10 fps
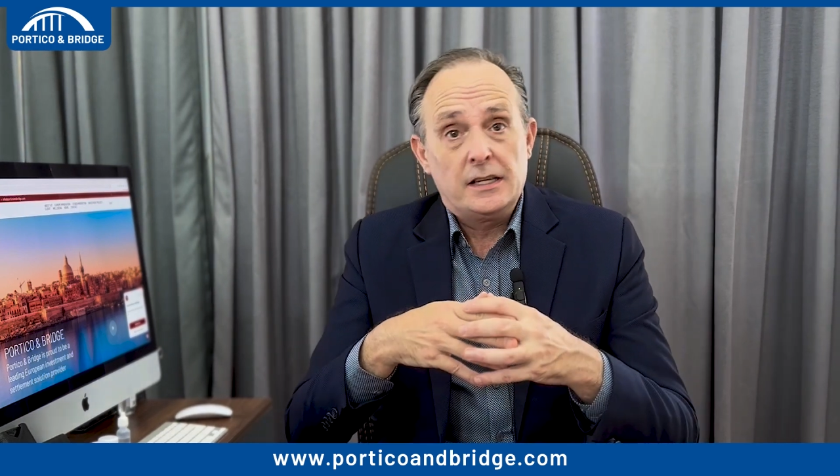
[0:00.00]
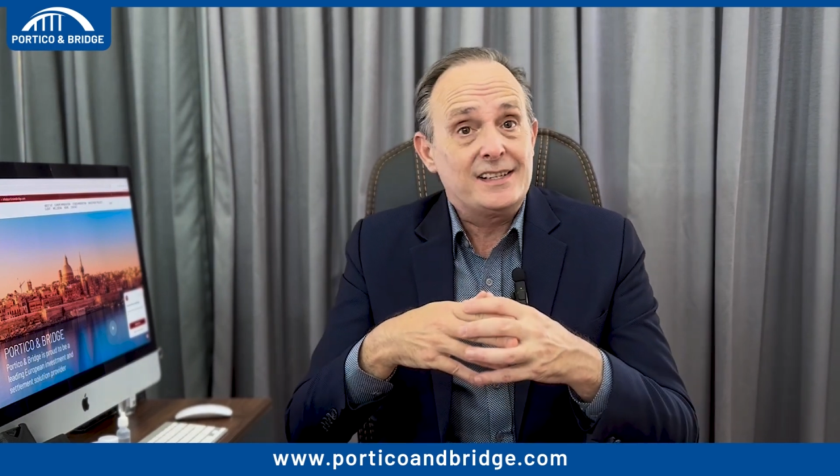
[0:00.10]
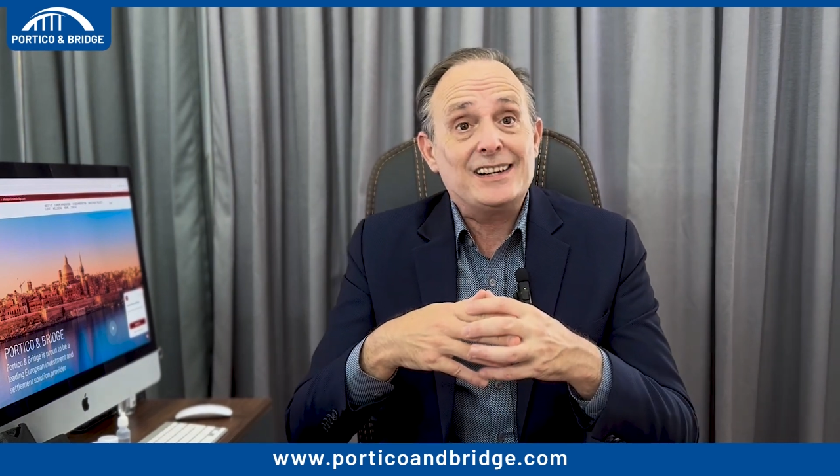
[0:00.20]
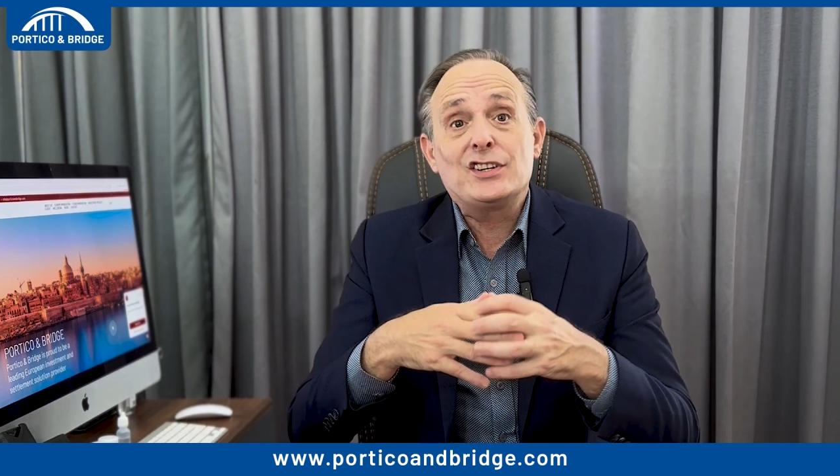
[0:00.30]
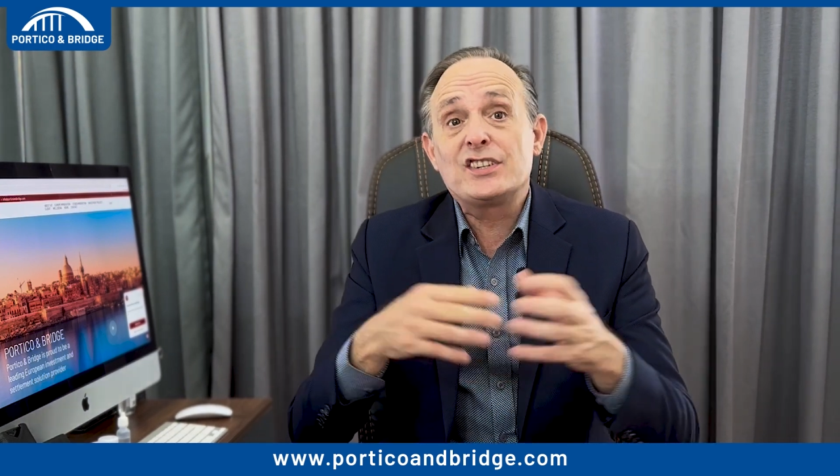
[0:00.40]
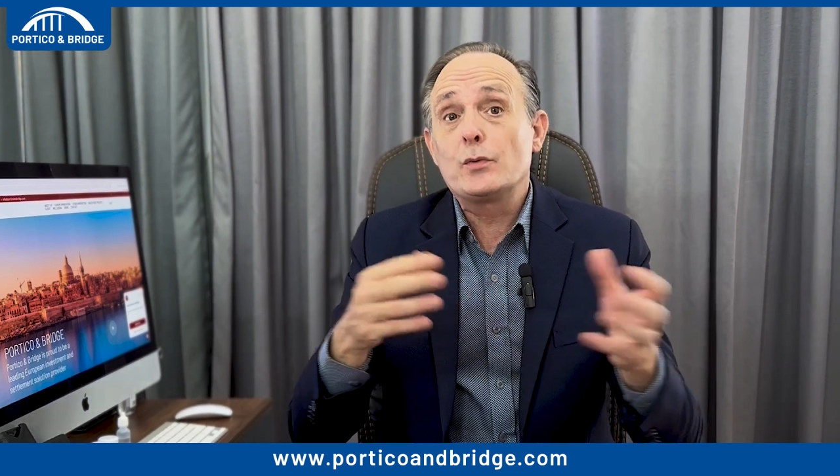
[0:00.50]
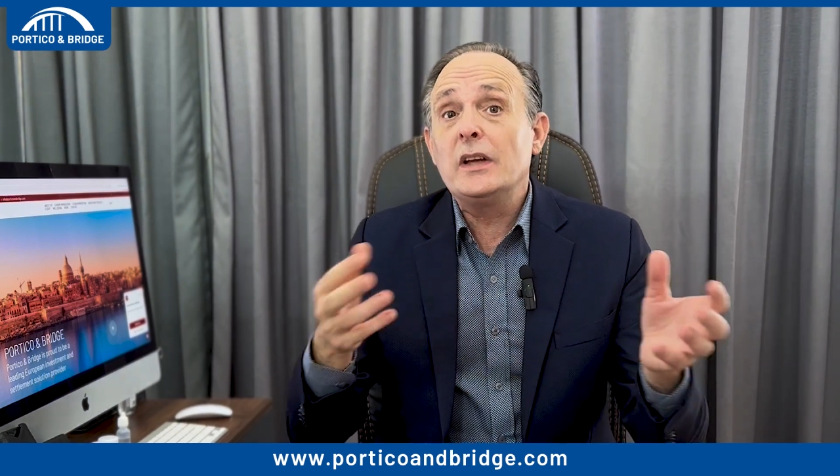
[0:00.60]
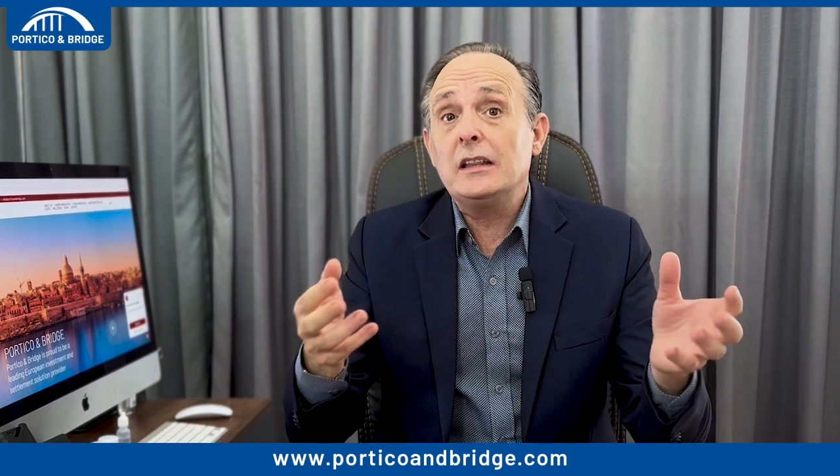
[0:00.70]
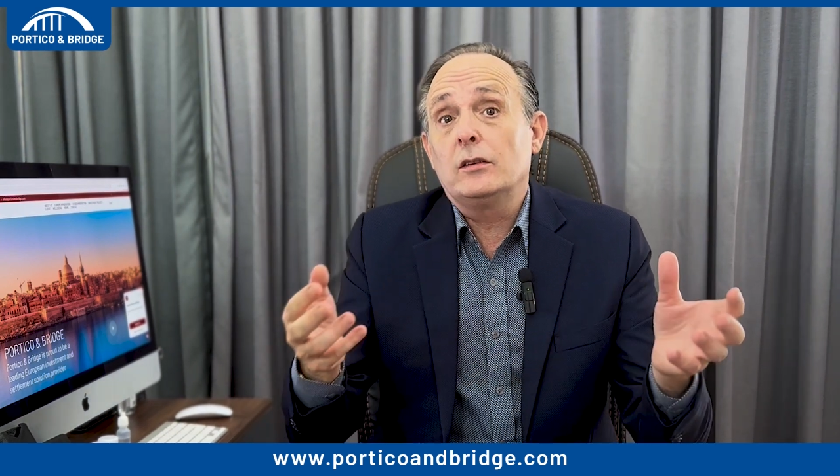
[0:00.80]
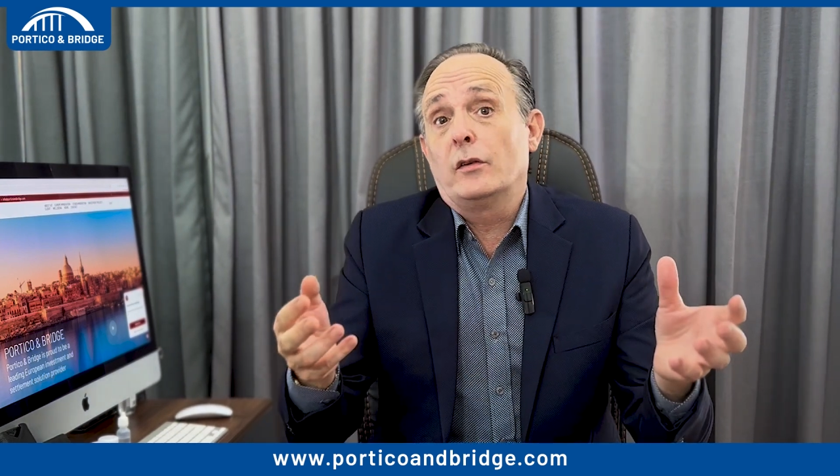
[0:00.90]
such as
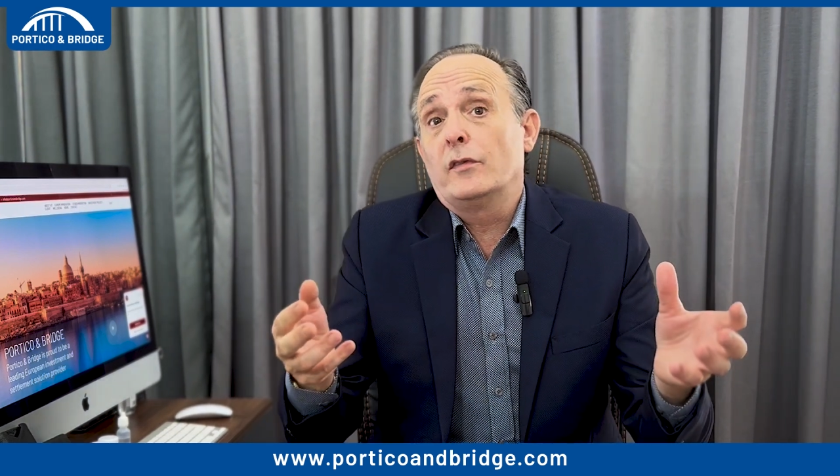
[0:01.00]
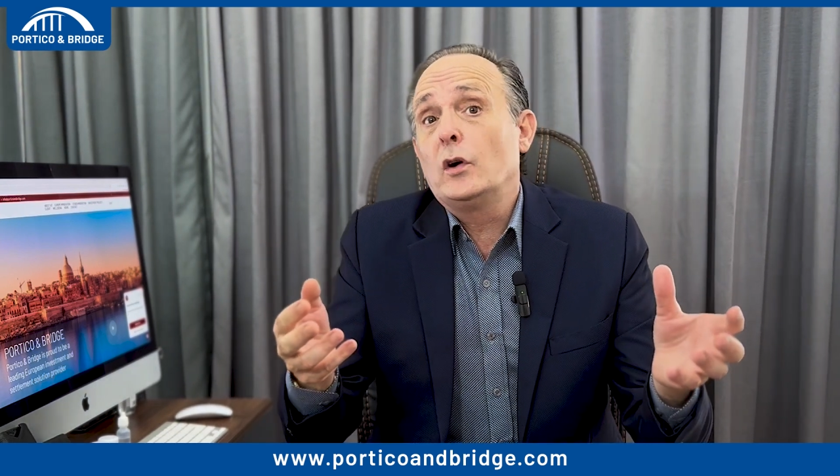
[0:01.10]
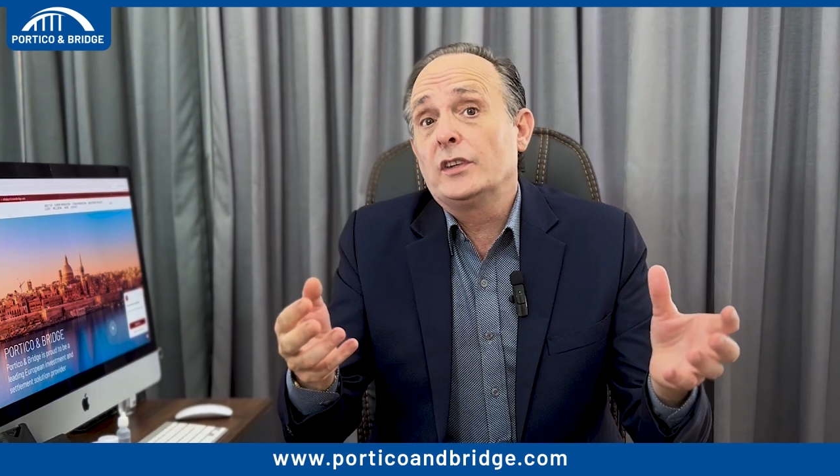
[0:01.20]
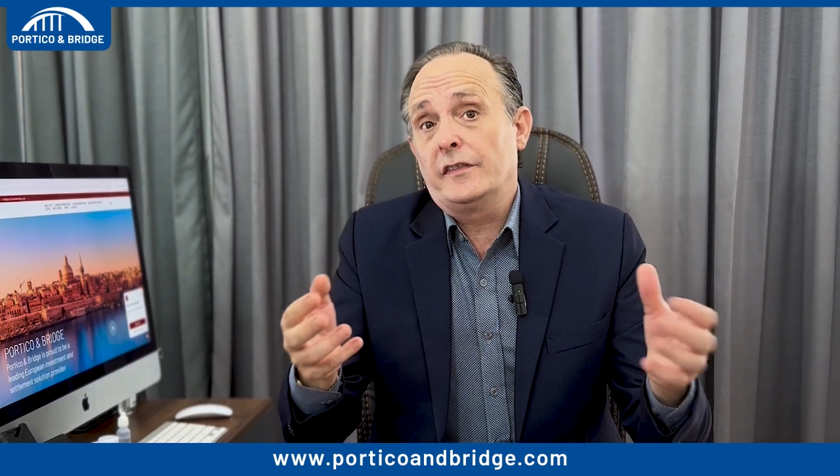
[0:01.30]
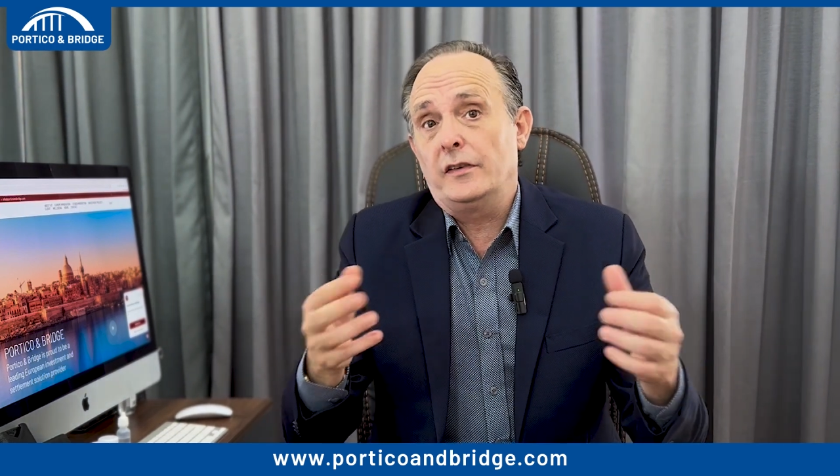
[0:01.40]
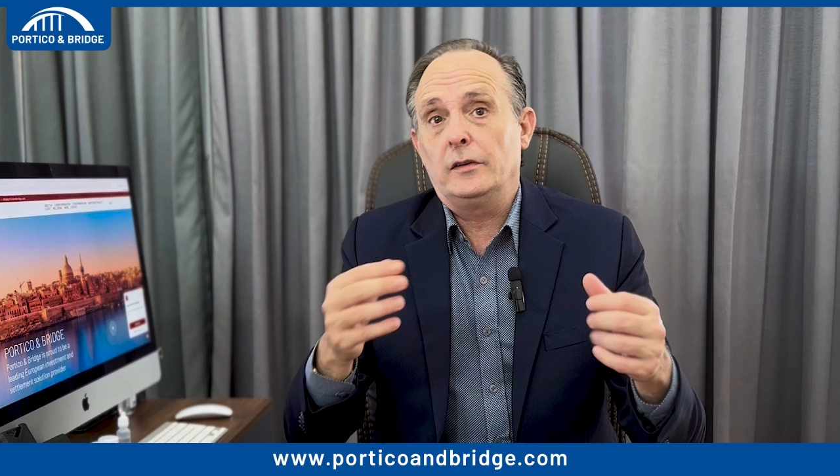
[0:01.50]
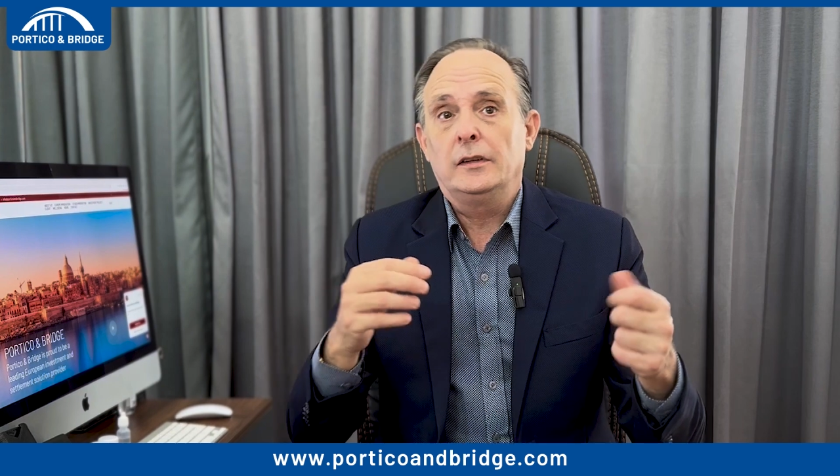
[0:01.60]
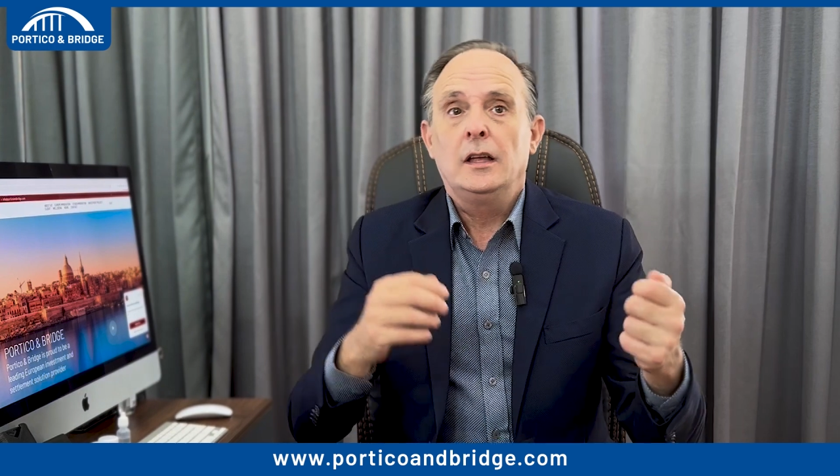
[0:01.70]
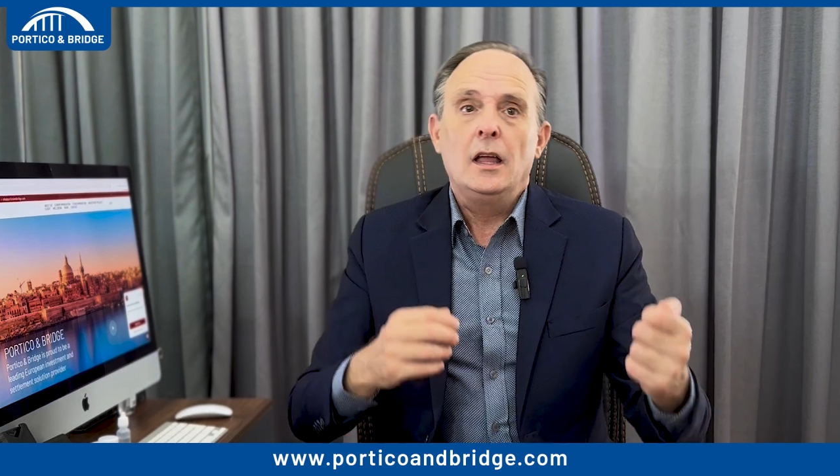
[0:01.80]
Wind or Vodafone